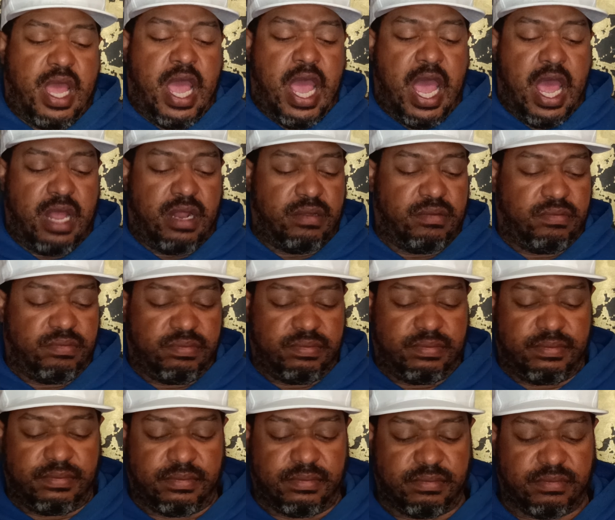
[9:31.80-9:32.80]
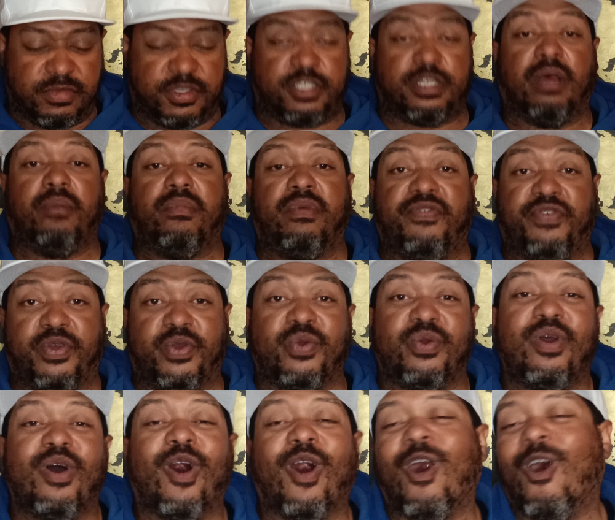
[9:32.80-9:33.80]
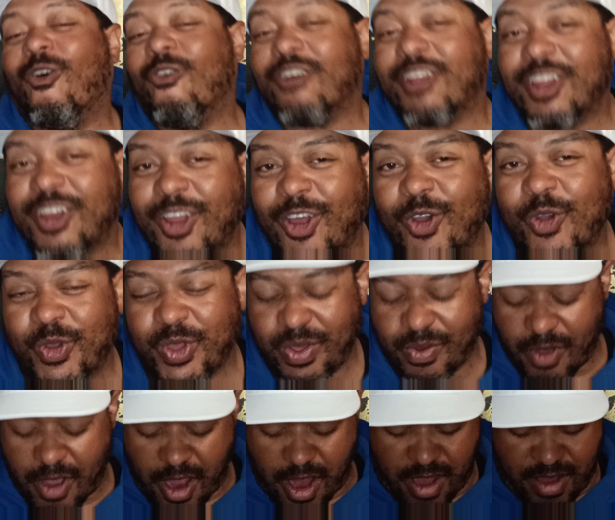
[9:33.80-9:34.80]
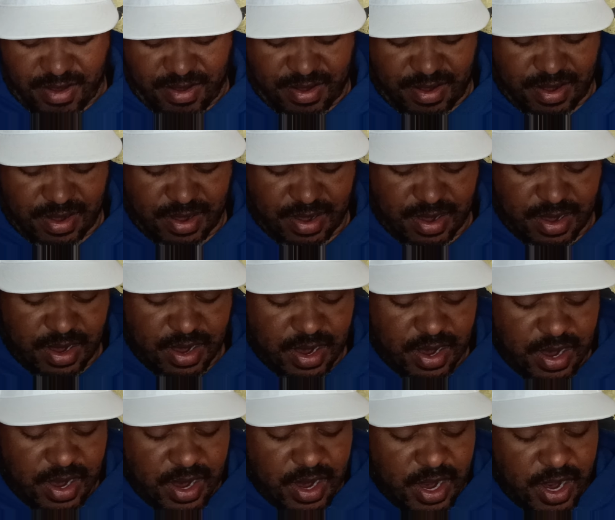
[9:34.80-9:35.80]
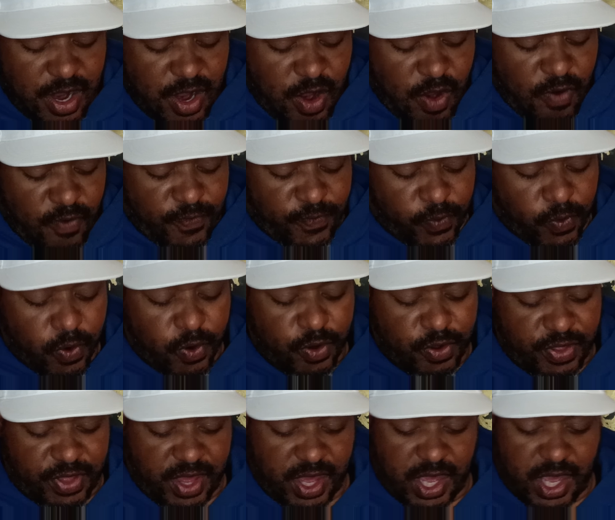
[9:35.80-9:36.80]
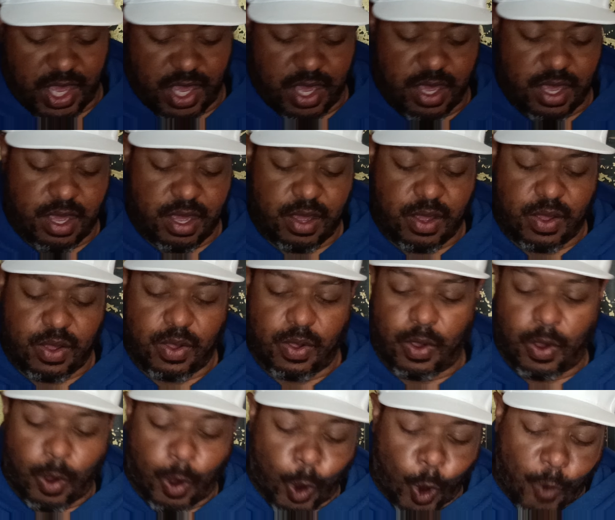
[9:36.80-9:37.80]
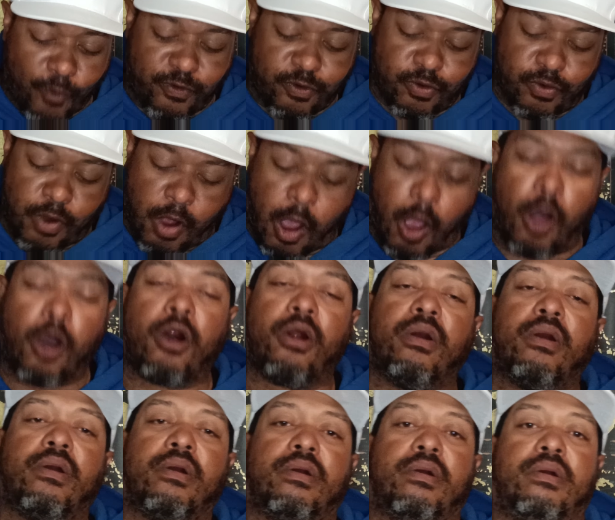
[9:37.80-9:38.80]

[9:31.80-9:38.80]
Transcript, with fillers: And some of you already know who you are for the overall